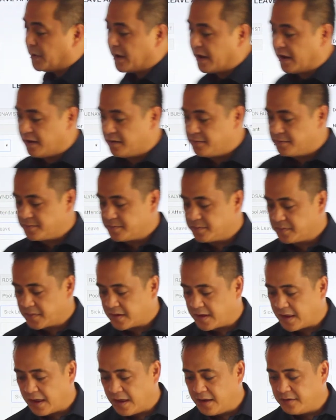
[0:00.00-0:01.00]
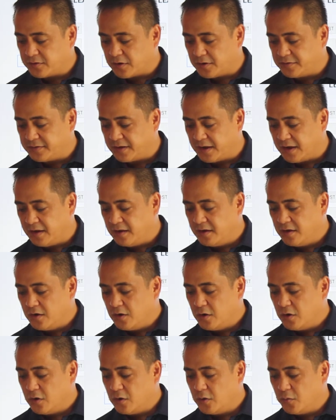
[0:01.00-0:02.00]
pay. Okay, so I'll say
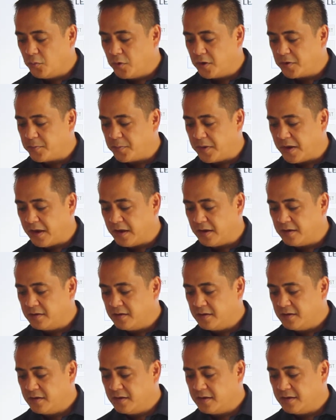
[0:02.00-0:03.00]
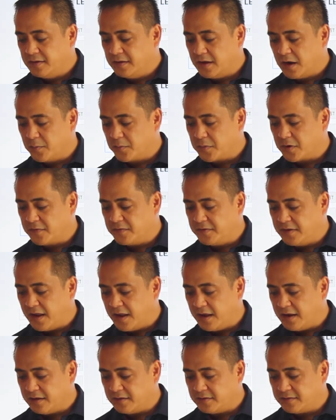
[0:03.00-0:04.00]
with pay, number of
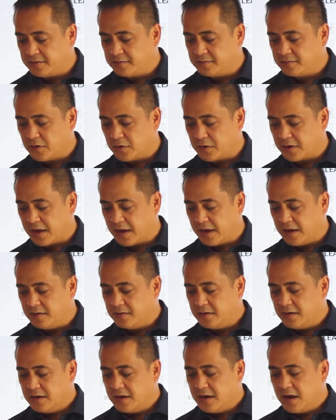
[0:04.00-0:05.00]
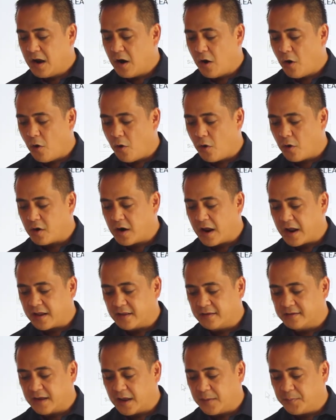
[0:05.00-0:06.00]
days. Okay, or I
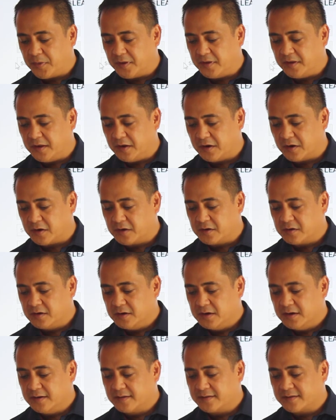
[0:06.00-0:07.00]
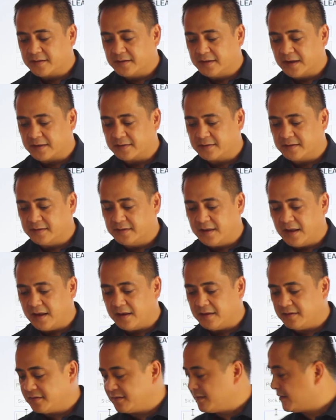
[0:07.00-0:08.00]
can type in here, select the
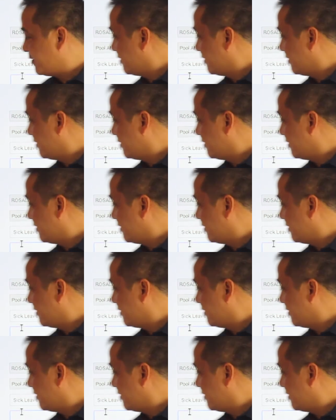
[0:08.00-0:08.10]
days,